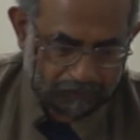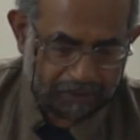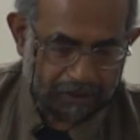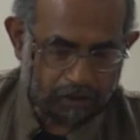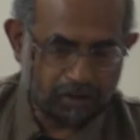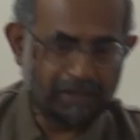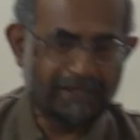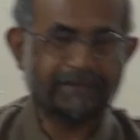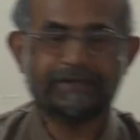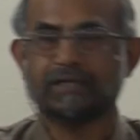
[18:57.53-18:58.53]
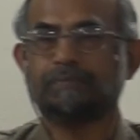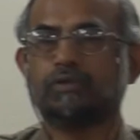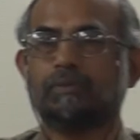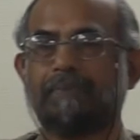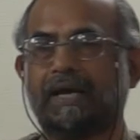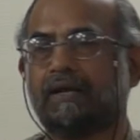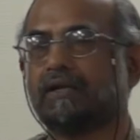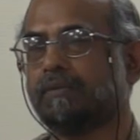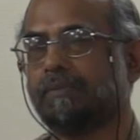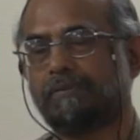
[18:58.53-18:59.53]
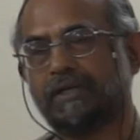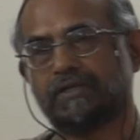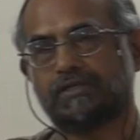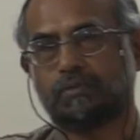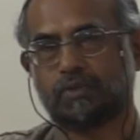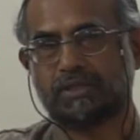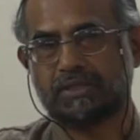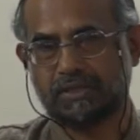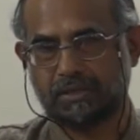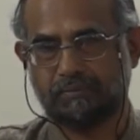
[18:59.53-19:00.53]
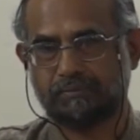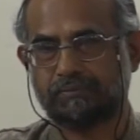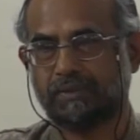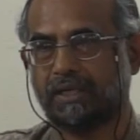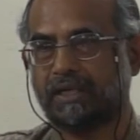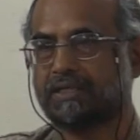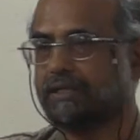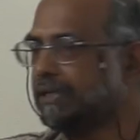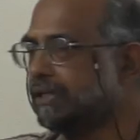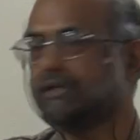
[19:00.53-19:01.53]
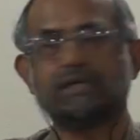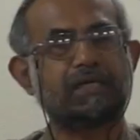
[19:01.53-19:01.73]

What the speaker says: They also linked it up to a parallel public distribution system. Has anybody here